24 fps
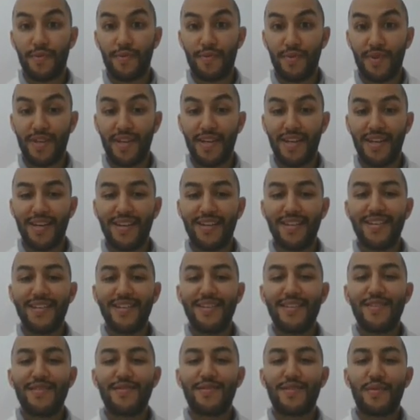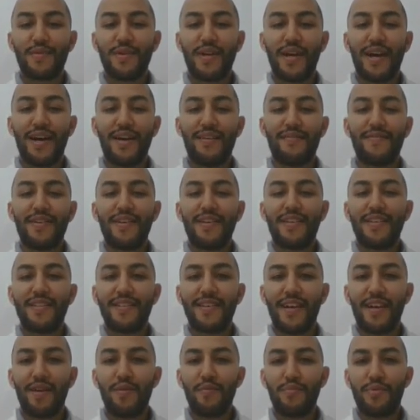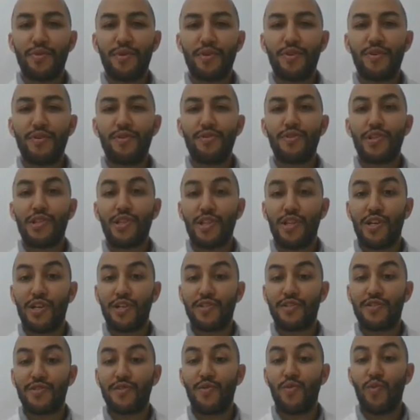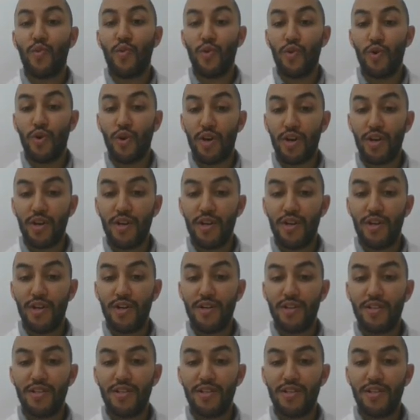Okay, so we have the emperor lost the war.